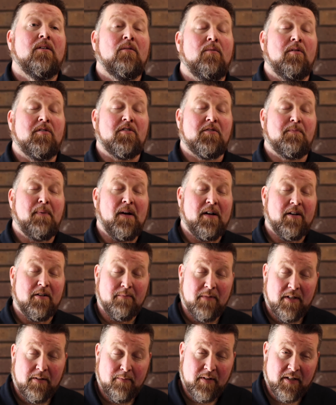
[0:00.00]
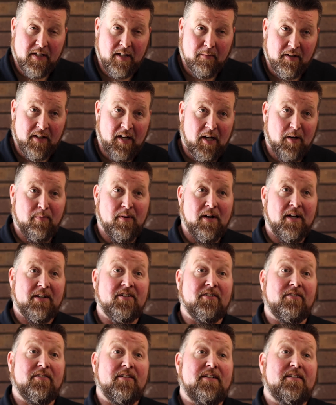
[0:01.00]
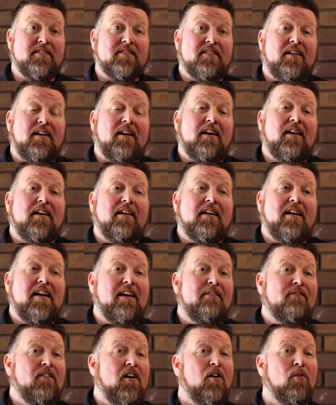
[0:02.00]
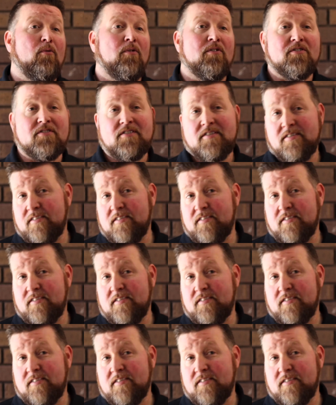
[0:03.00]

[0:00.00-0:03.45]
What inspired me to become a chiropractor is I have always